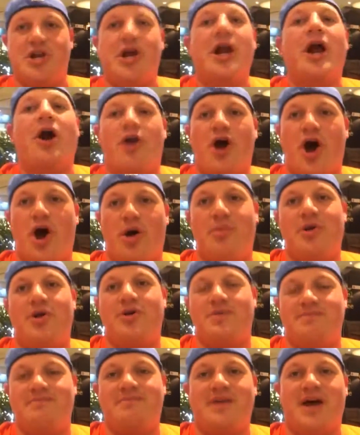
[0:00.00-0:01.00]
cheering on
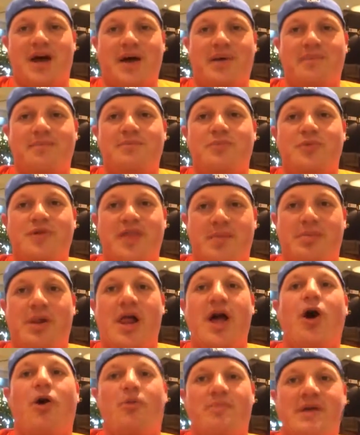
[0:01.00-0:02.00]
Auburn when they
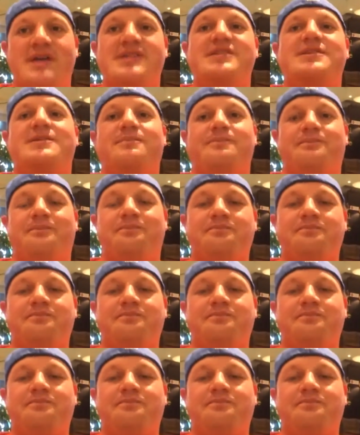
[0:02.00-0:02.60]
play Ole Miss